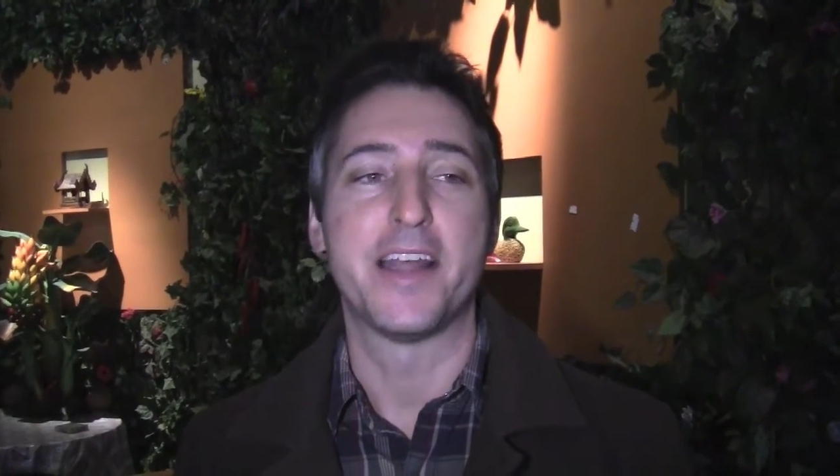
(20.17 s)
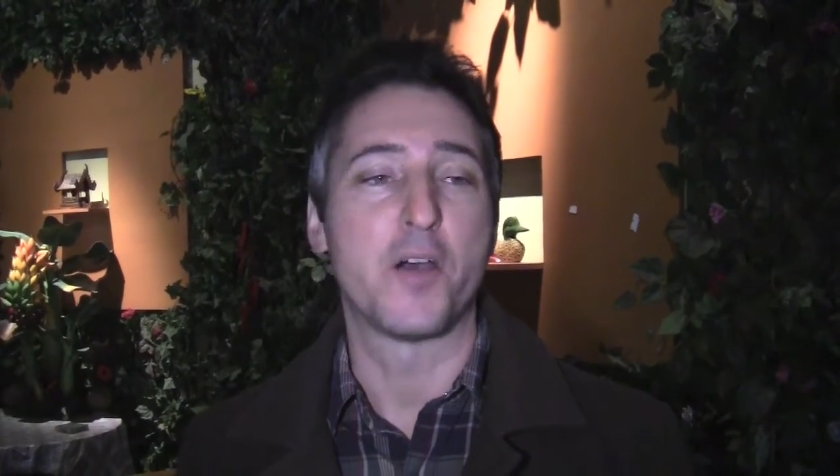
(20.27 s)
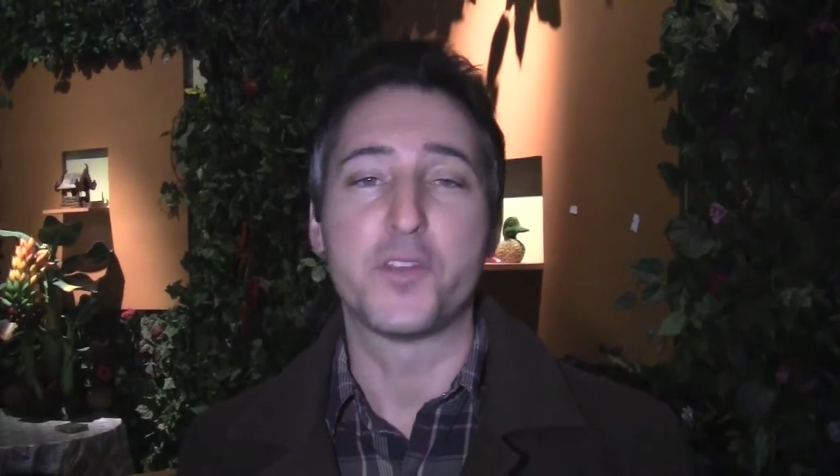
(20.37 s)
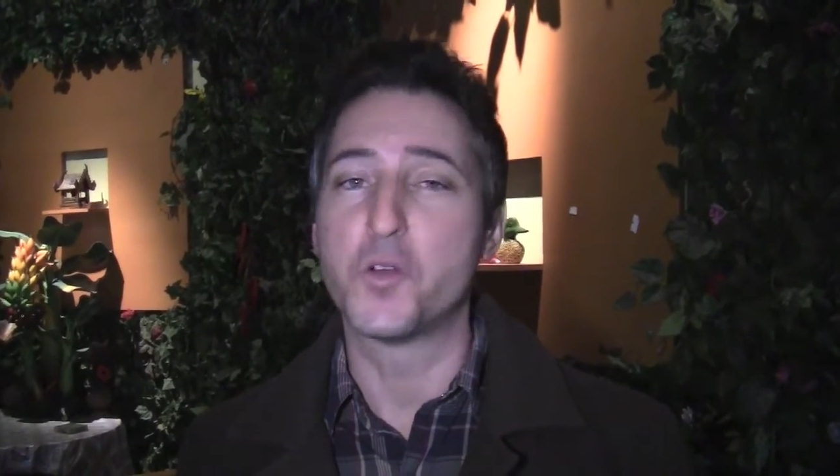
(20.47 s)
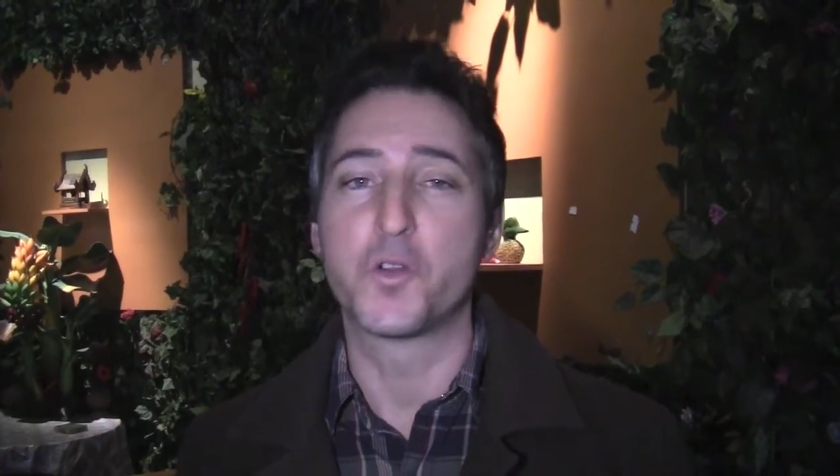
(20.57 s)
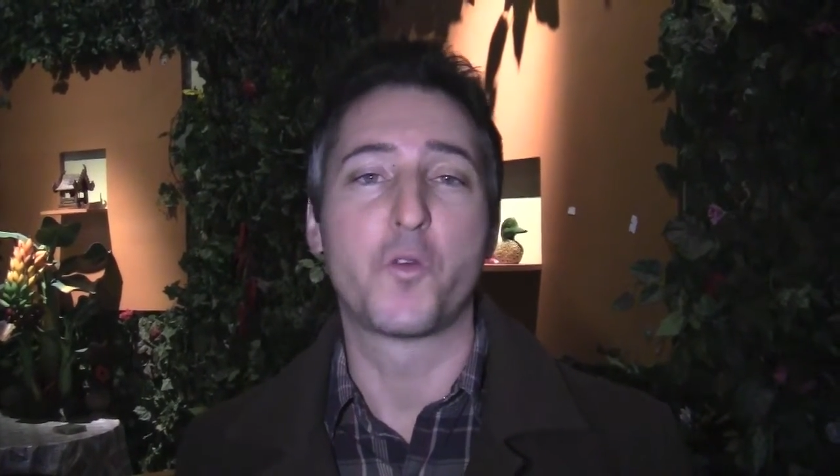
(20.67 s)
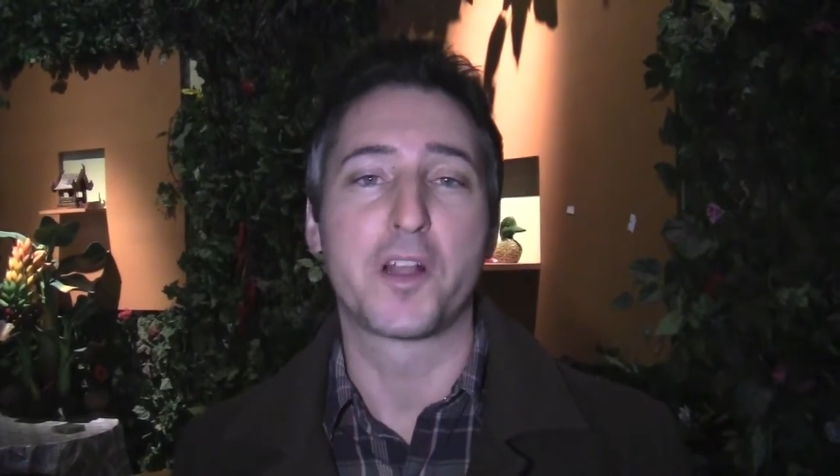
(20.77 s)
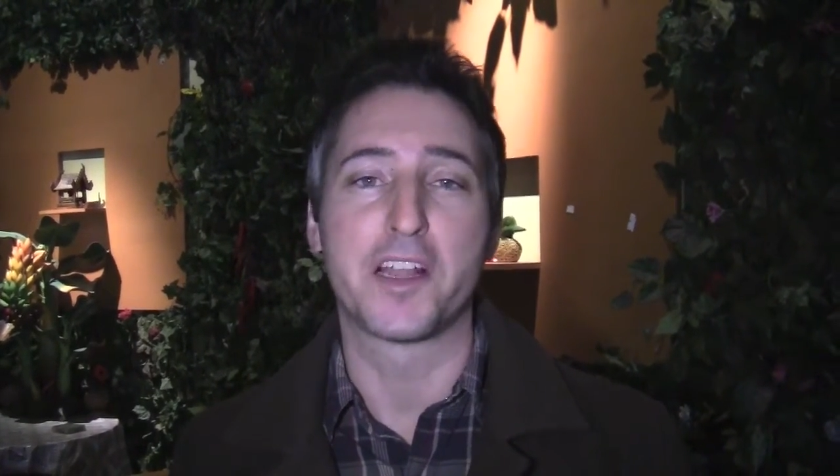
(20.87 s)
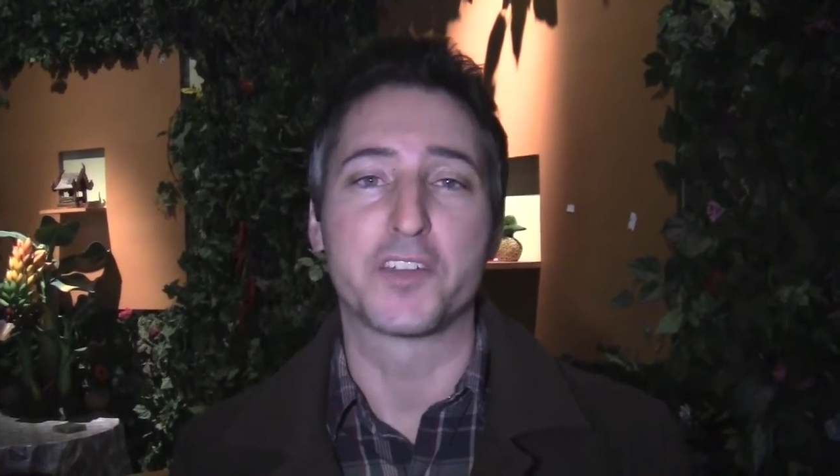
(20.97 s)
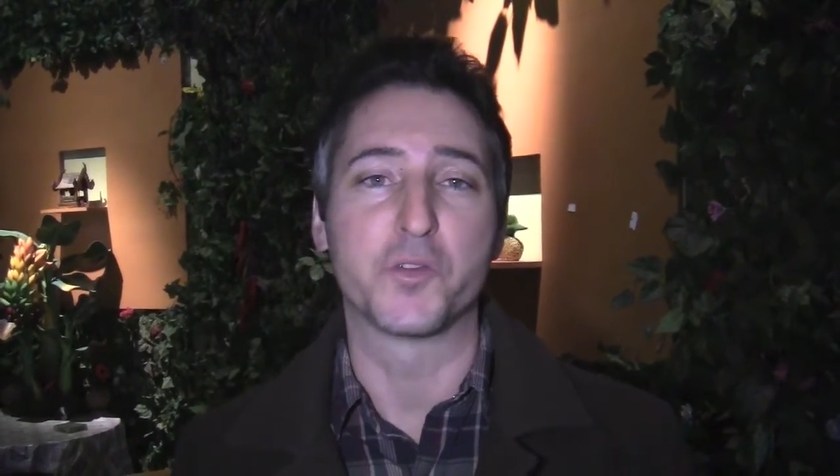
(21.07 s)
Now, if you don't know
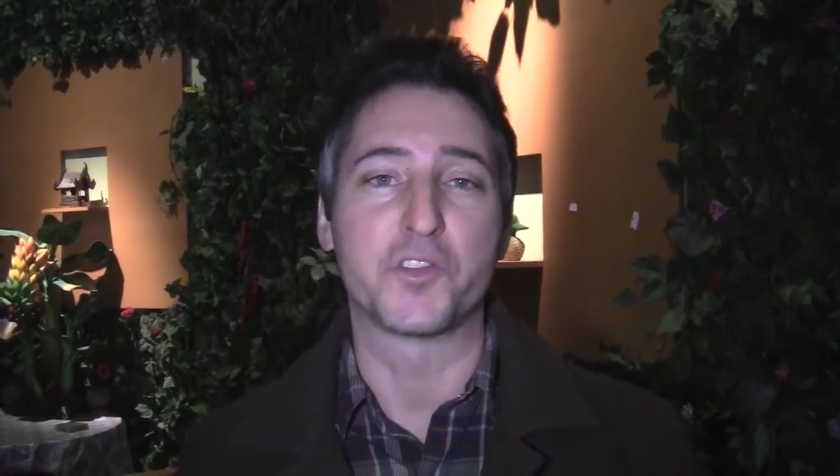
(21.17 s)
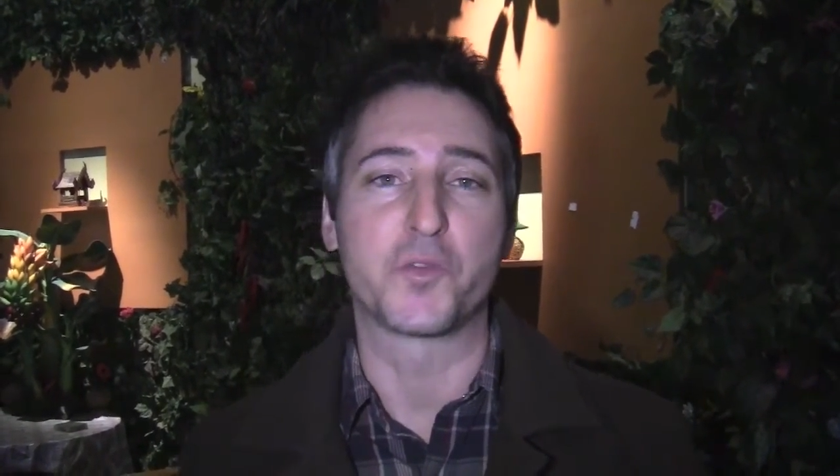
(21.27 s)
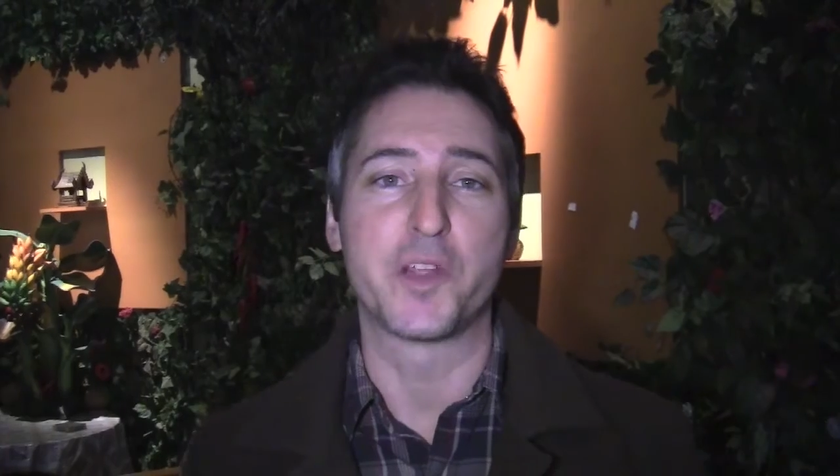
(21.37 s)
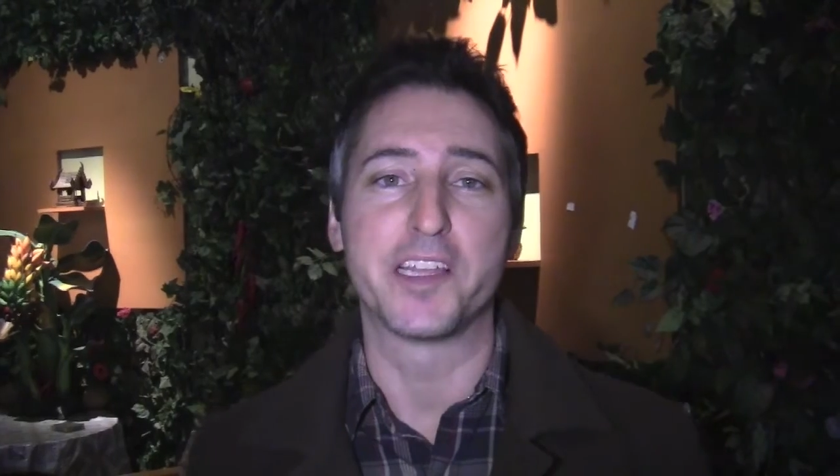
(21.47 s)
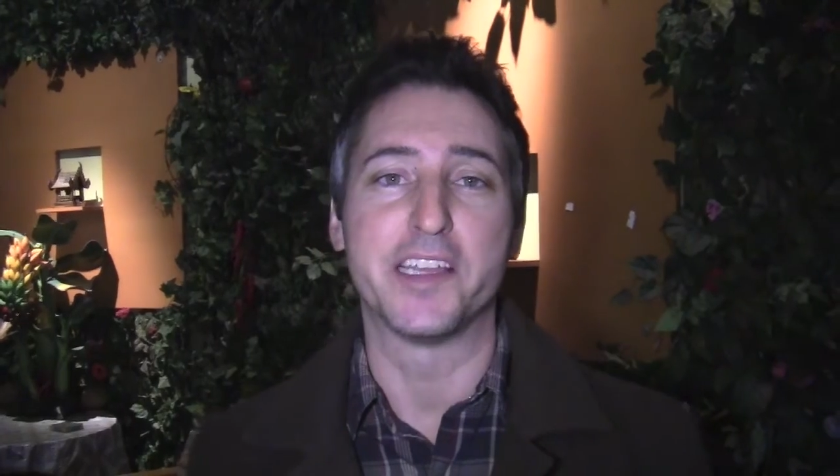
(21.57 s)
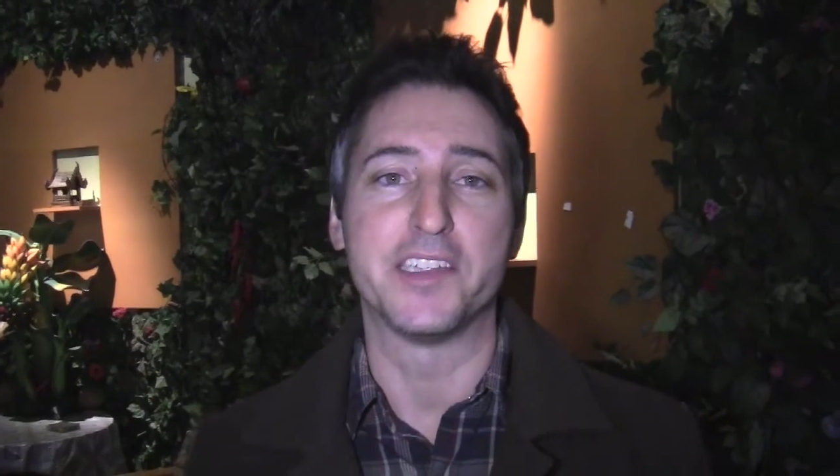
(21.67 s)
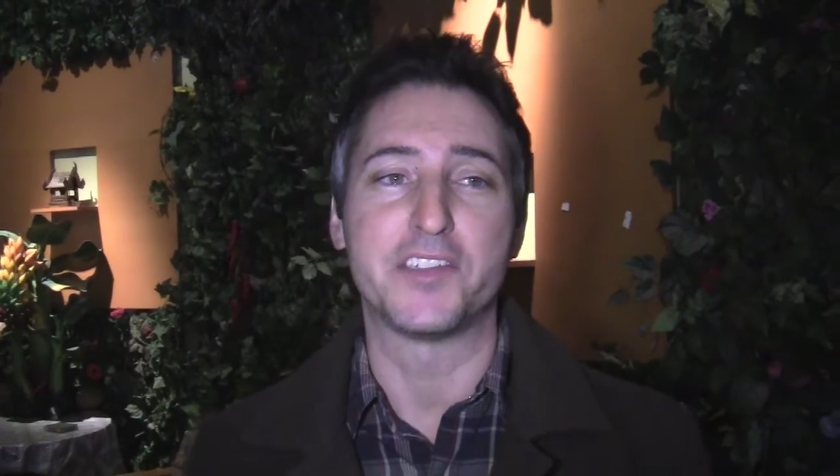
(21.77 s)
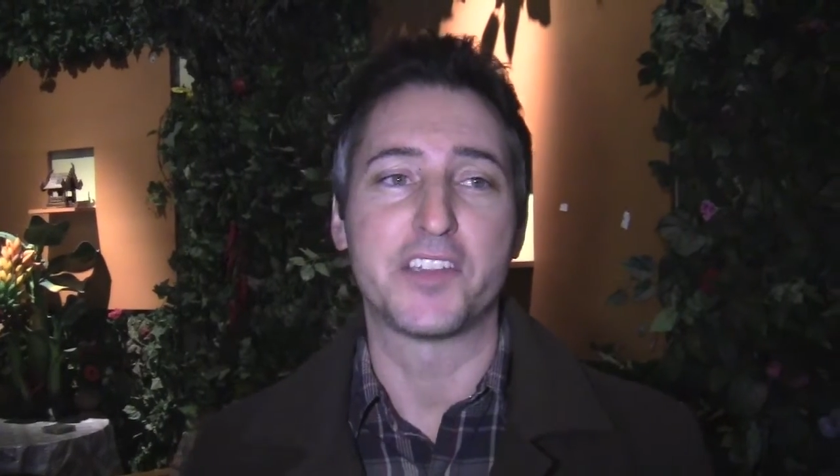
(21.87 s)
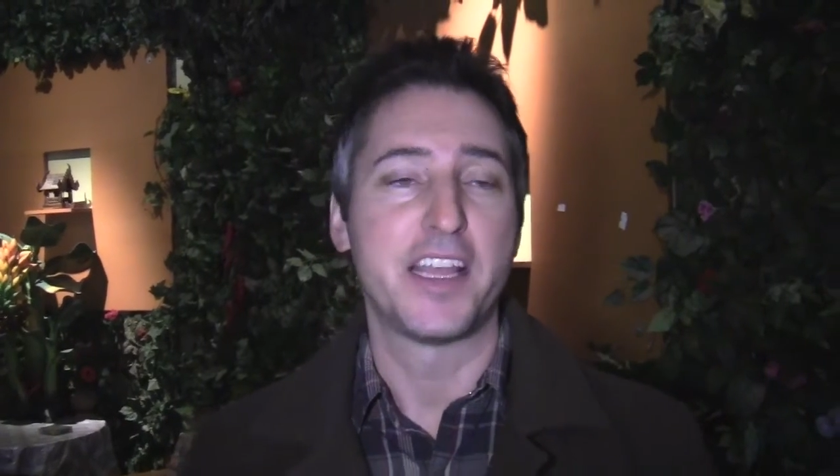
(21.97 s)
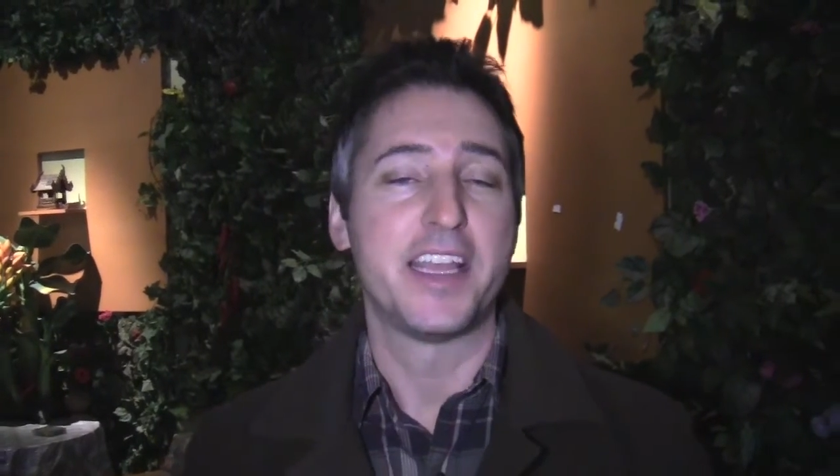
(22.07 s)
what Electro Swing
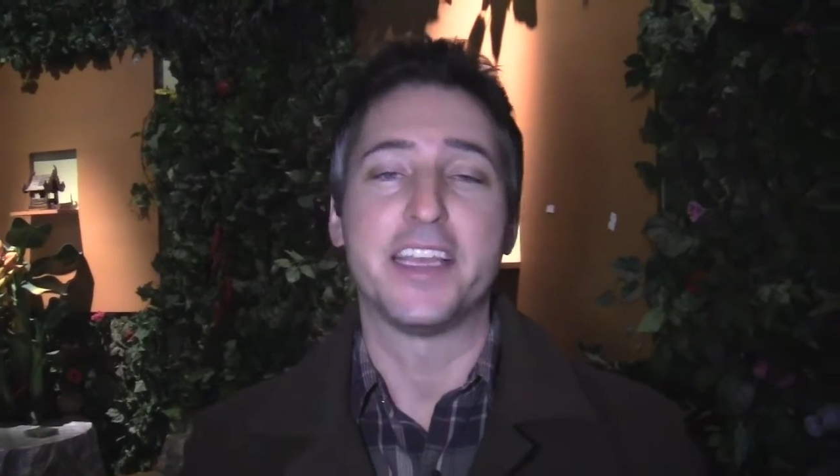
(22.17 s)
is,